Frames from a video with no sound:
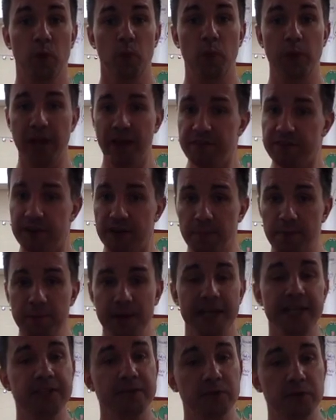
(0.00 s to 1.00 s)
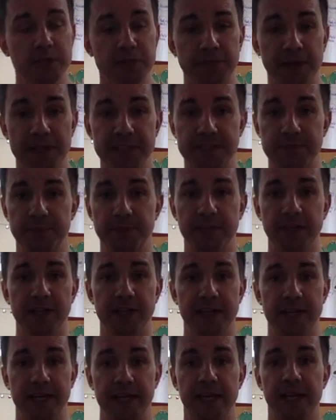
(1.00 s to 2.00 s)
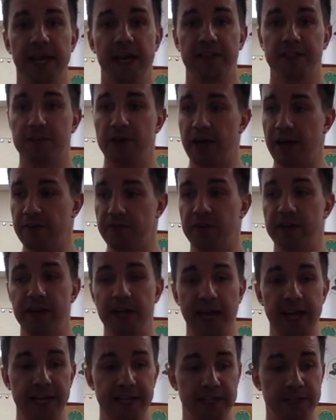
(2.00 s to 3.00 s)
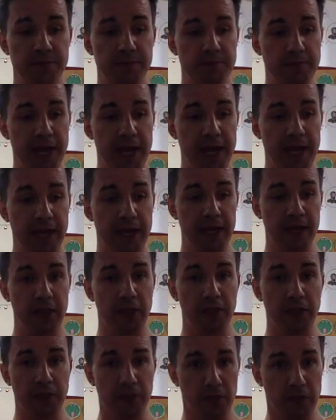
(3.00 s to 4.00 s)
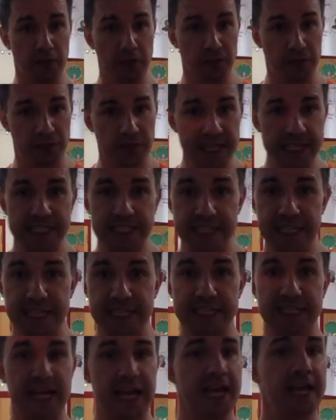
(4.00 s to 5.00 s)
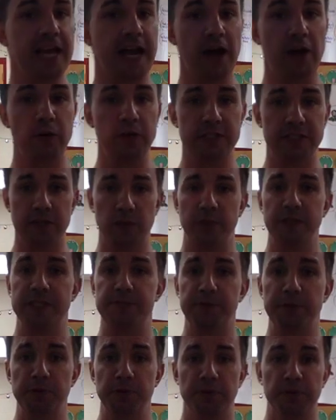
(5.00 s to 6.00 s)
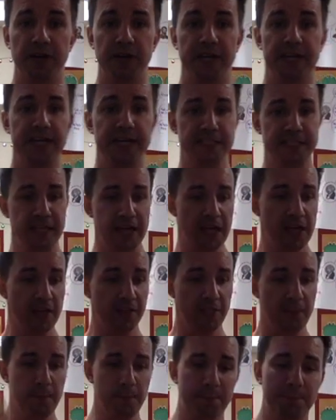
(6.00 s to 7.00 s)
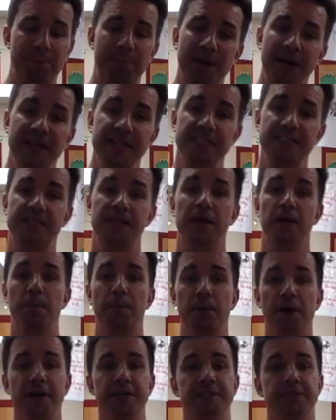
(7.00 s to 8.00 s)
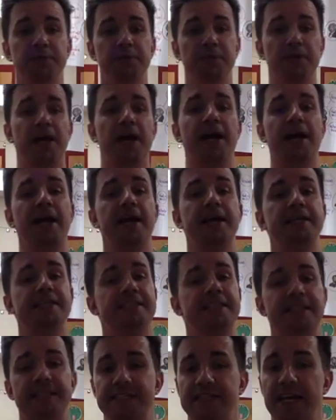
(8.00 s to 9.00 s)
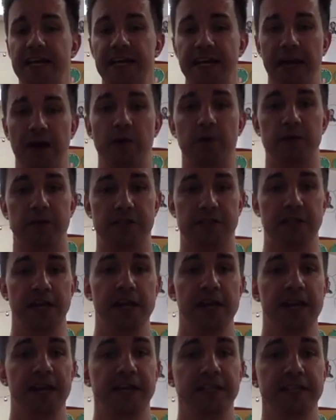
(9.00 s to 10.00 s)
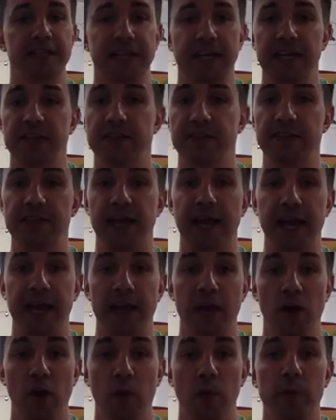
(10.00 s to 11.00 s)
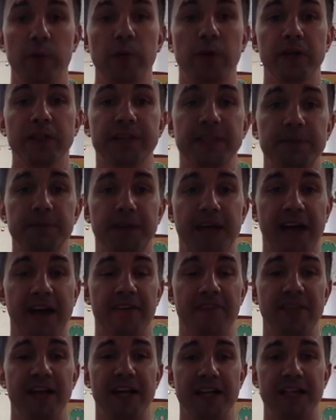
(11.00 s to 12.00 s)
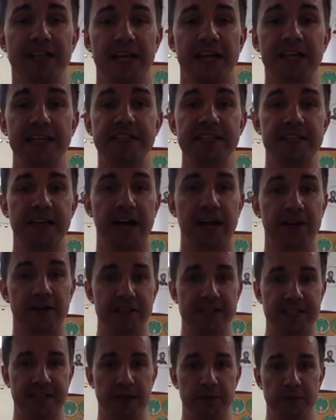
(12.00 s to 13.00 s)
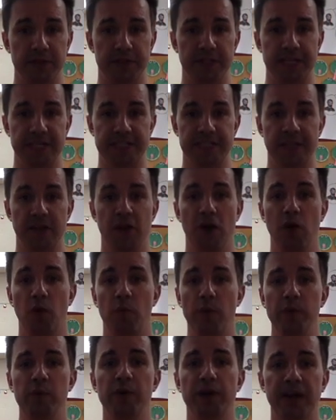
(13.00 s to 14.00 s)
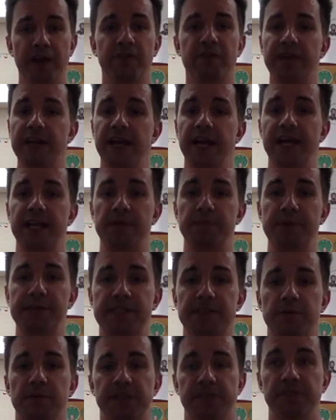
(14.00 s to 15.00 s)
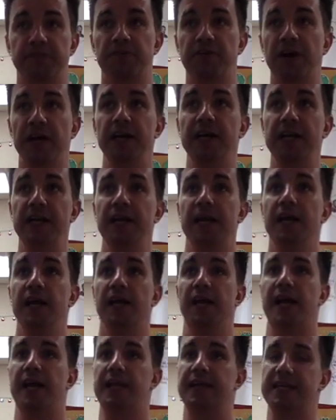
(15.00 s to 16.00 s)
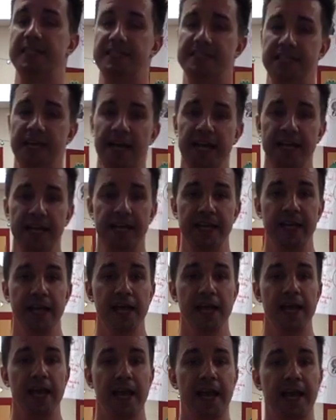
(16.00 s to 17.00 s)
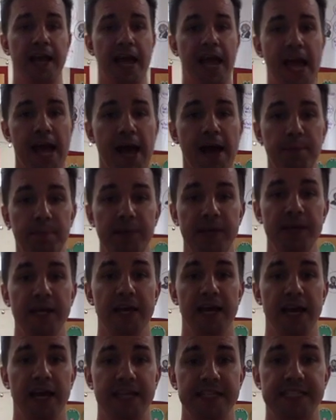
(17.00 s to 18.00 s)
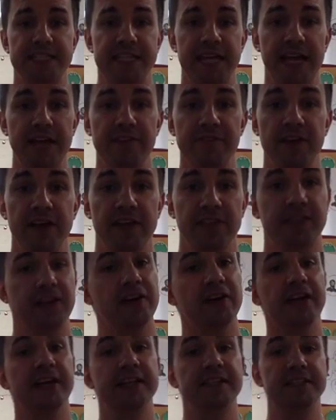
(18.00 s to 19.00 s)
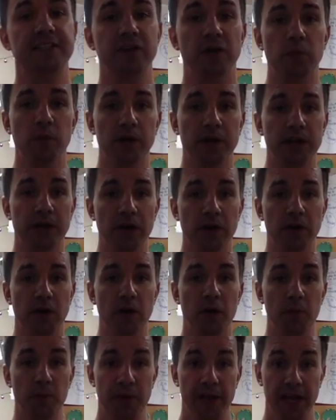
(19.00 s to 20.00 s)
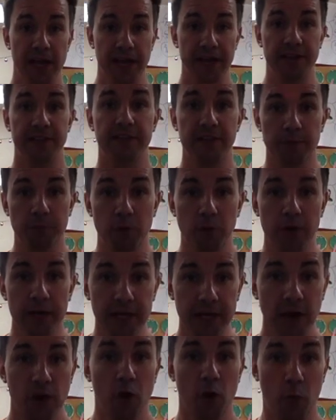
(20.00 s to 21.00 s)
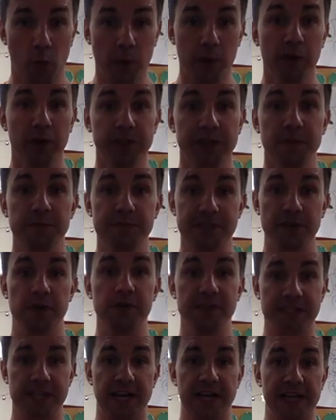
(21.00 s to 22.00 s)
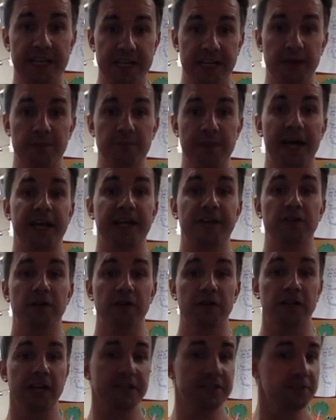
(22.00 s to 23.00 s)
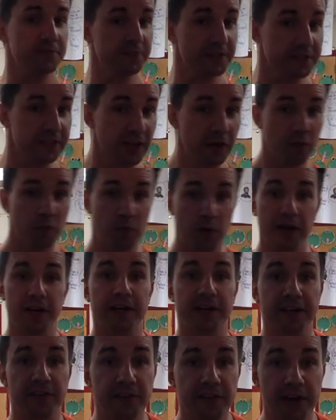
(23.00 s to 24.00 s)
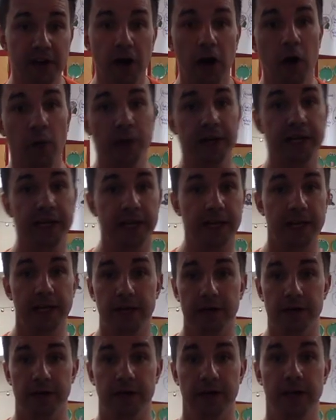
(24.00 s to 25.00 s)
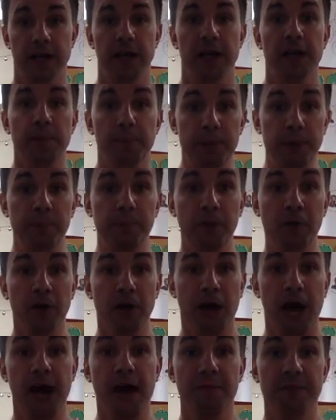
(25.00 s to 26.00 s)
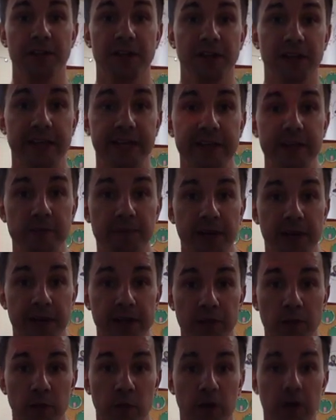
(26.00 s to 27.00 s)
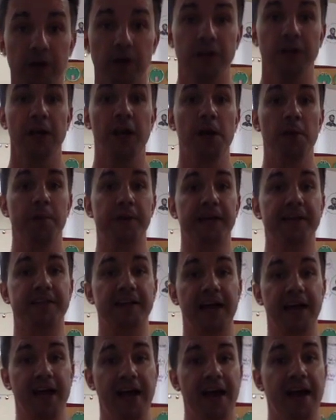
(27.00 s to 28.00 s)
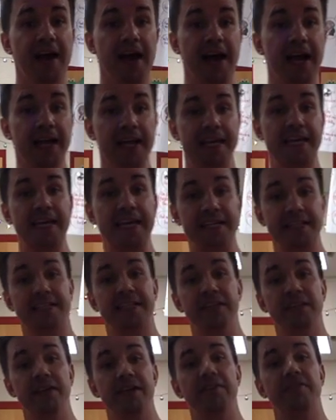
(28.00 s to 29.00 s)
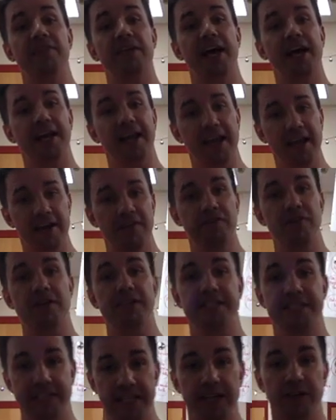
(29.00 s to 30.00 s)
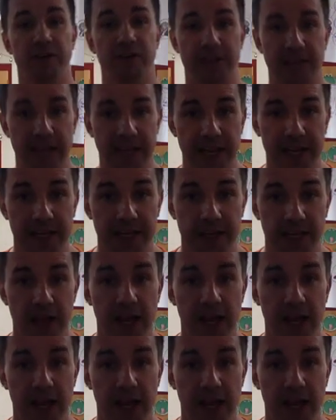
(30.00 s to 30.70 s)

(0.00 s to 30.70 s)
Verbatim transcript: we have an amazing responsibility to every day to make these six to eight hours that we spend with our kids the best possible uh, eight, six to eight hours. And at the end of the day, we want them to have that, that desire to stay with us. We want every day to be so much fun and exciting and happy and safe that our kids don't want to go home. And in the morning, we want them so excited to come back into our classroom that they're running down that hallway to get here. People, I'm the luckiest man in the world because I ha- I get to live that every single day.